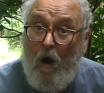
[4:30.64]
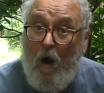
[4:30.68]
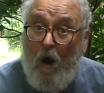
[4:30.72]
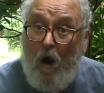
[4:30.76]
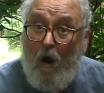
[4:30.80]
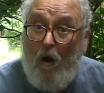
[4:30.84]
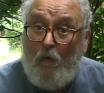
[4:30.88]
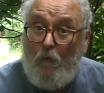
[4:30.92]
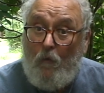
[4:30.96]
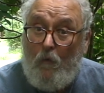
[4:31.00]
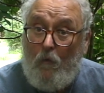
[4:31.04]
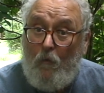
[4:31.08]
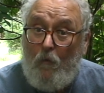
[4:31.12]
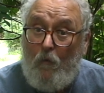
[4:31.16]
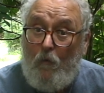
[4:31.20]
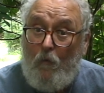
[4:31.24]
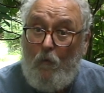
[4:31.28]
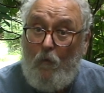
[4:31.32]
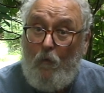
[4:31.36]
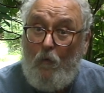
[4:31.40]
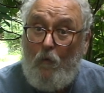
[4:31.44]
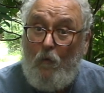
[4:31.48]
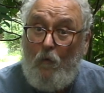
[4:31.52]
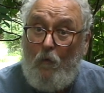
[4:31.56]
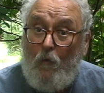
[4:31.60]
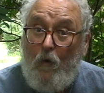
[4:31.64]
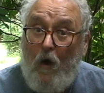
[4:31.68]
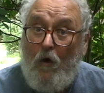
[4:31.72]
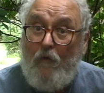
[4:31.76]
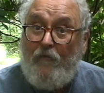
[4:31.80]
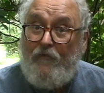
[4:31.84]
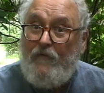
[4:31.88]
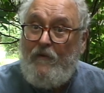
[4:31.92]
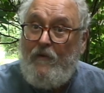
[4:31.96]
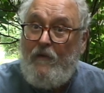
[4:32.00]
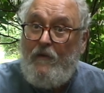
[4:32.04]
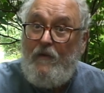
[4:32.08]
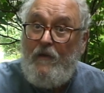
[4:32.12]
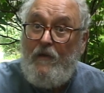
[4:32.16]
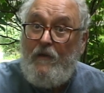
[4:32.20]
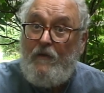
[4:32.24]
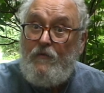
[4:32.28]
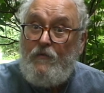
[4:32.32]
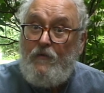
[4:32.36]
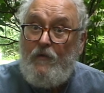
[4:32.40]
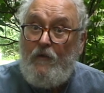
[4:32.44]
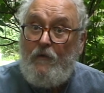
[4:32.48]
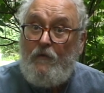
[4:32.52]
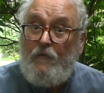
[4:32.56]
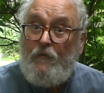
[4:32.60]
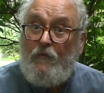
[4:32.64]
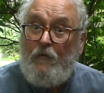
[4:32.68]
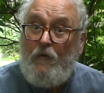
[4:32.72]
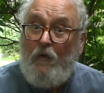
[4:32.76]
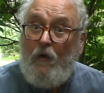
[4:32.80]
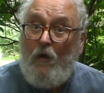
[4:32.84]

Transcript: Off in the distance.